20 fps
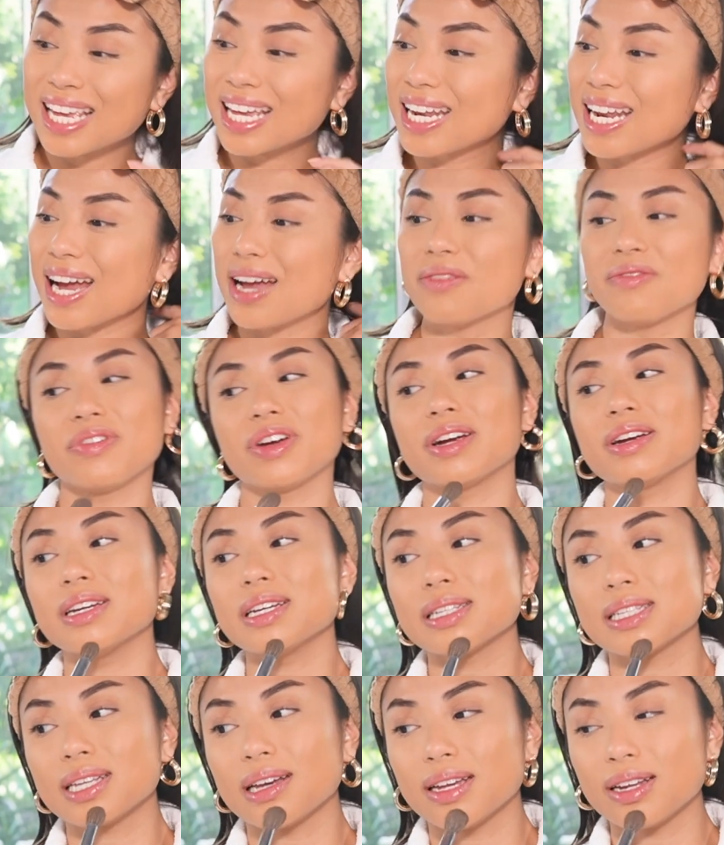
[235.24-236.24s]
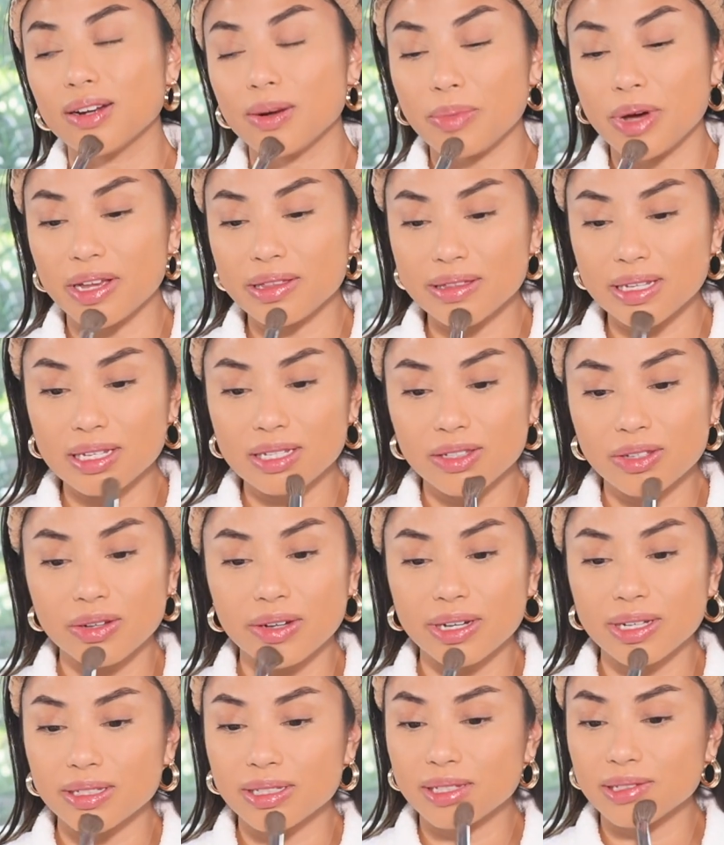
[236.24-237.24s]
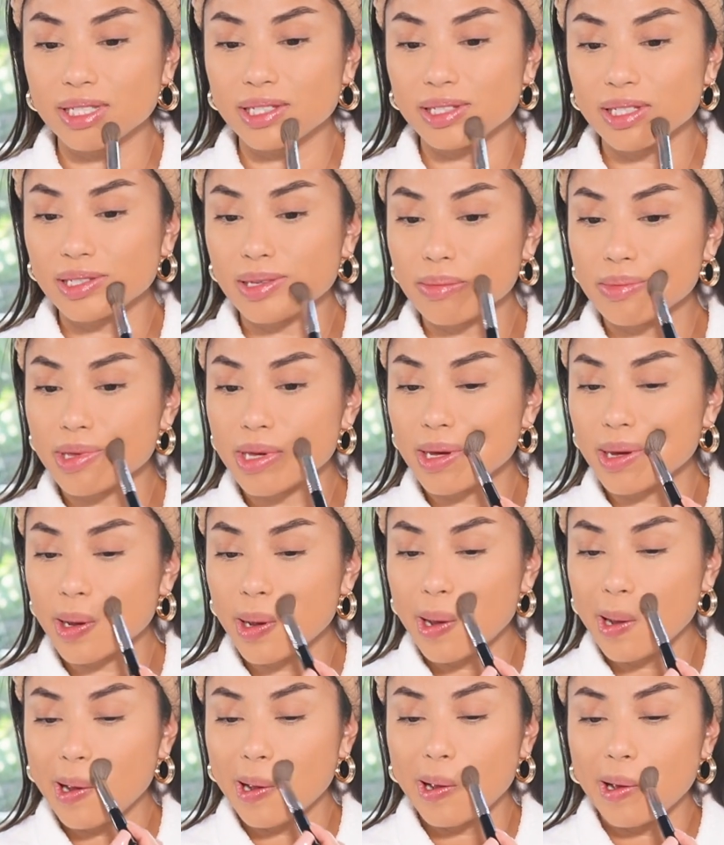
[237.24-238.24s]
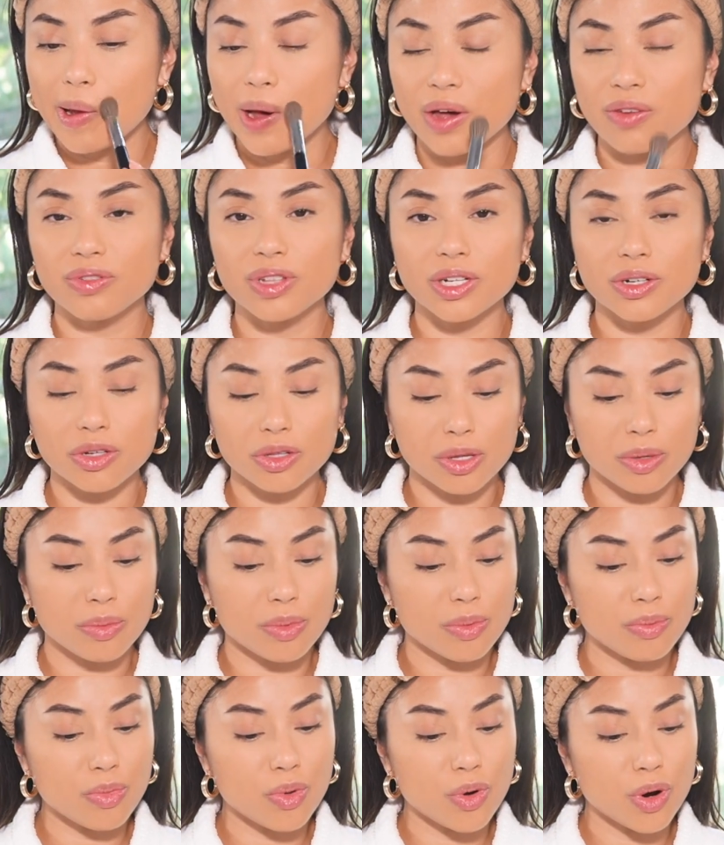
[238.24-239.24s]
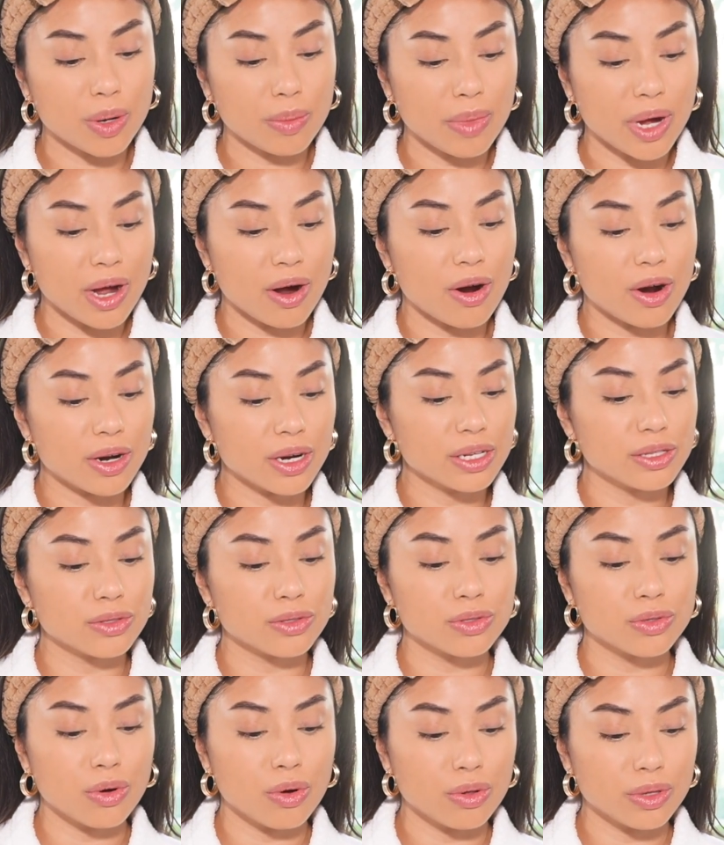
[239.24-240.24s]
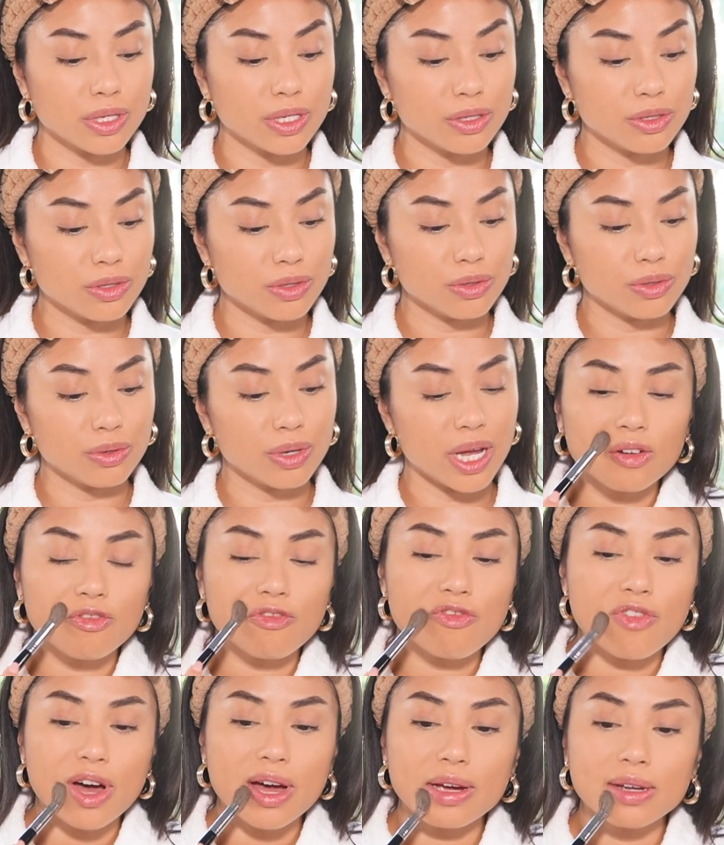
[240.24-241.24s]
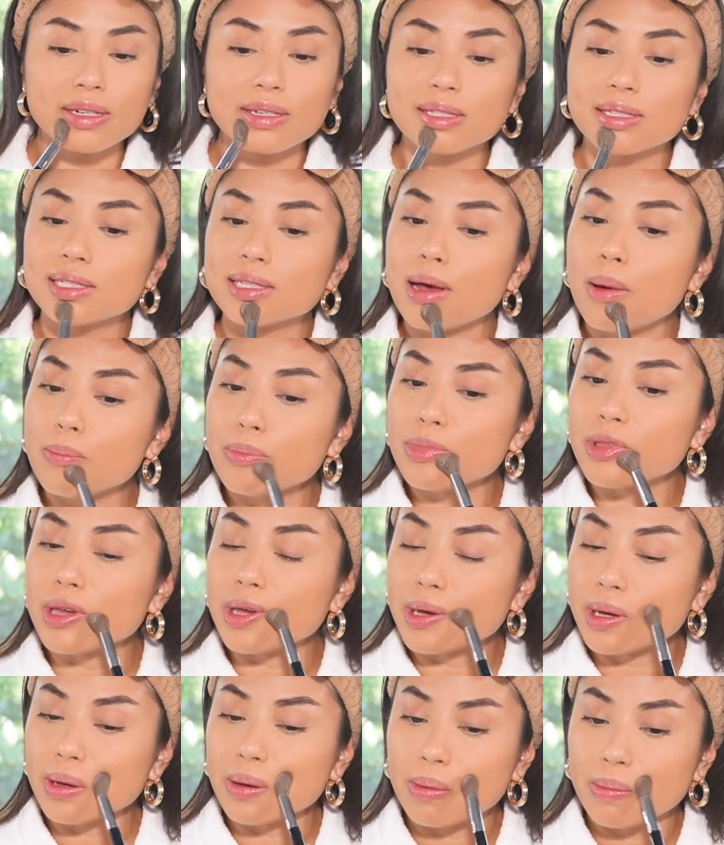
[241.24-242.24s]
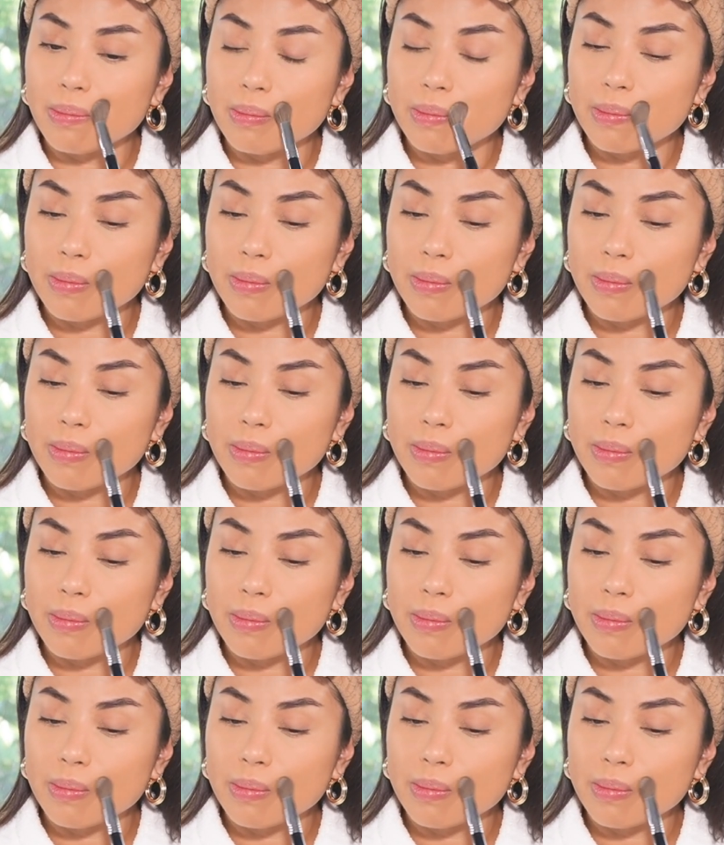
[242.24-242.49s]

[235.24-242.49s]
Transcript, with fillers: And I'm very excited about this, you guys. This is something I've literally been pouring my heart and soul into. Find something